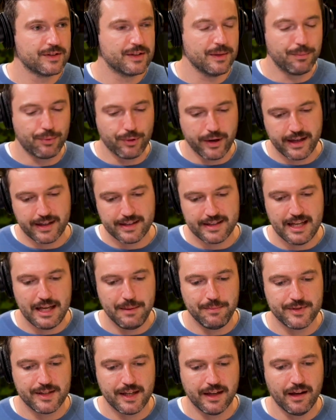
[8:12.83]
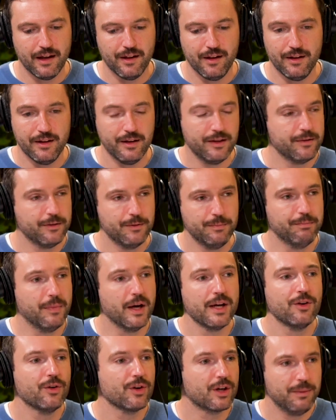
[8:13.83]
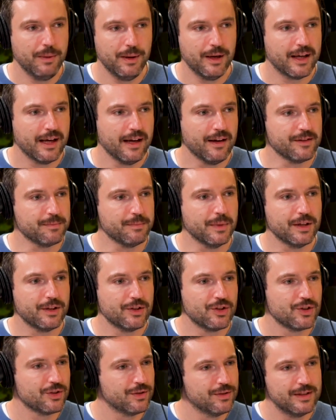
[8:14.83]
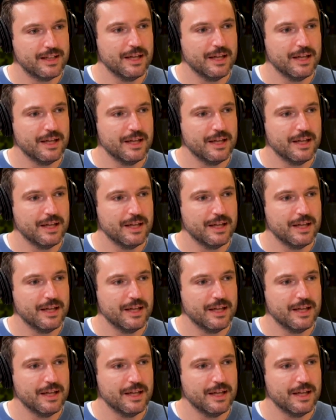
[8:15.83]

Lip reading: to bring teams together that might not communicate as much.